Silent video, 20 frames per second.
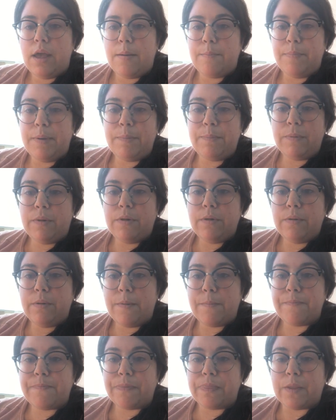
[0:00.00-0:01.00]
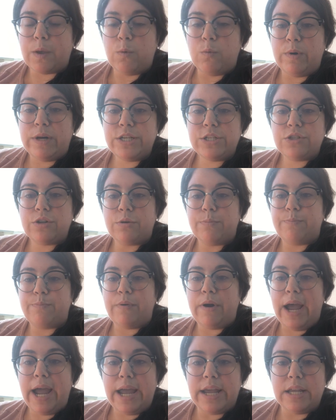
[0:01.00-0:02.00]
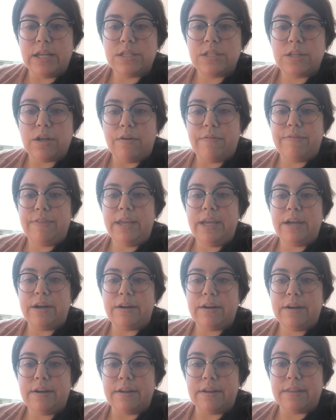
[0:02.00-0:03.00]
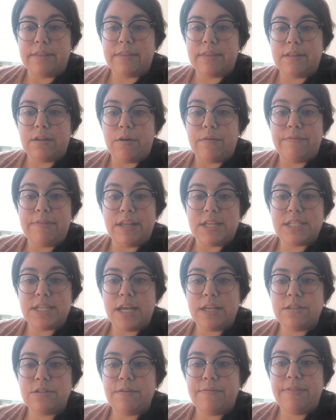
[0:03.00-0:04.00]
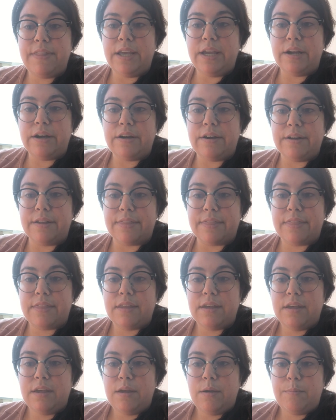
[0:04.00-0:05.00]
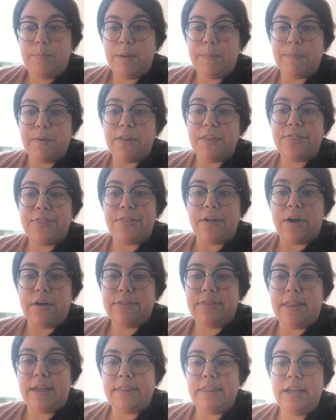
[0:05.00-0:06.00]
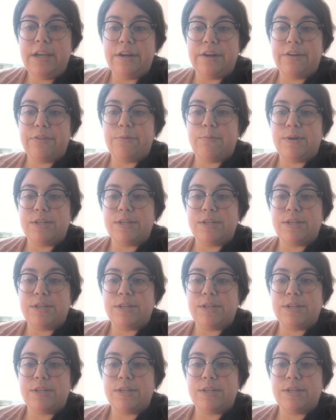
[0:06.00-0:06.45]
People were surprised of the Earth, of the size of the Earth. People thought that the Earth